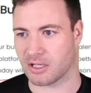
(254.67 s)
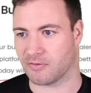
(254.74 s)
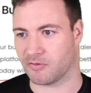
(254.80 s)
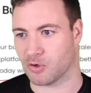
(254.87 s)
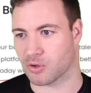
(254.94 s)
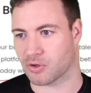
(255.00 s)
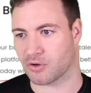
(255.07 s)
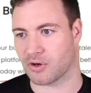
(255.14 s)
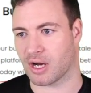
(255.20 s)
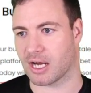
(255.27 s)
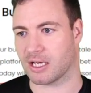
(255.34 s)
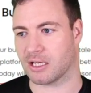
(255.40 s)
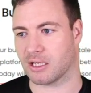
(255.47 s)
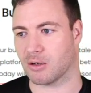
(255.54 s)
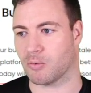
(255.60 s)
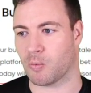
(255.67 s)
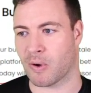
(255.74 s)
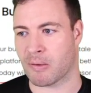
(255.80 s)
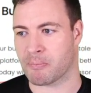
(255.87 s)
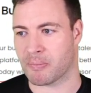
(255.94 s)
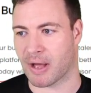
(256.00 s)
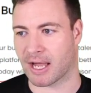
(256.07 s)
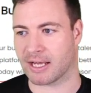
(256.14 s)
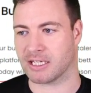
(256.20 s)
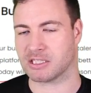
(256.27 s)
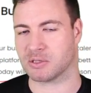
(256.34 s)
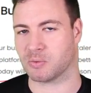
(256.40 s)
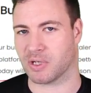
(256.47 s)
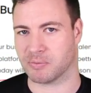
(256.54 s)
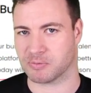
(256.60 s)
If you're creating a web page,
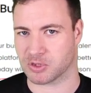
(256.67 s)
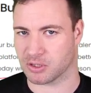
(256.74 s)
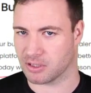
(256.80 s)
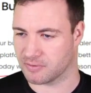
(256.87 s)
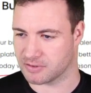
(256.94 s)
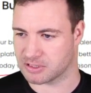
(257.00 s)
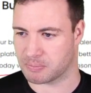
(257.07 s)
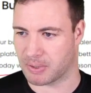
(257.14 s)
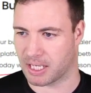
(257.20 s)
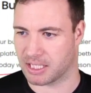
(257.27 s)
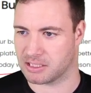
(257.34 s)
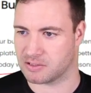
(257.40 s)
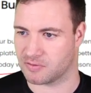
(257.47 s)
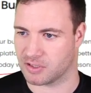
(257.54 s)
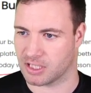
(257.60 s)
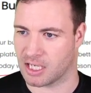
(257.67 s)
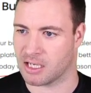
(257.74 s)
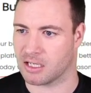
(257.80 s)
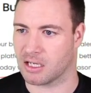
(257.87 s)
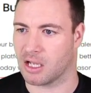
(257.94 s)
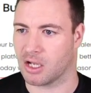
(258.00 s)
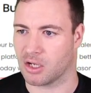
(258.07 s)
a web service page for that,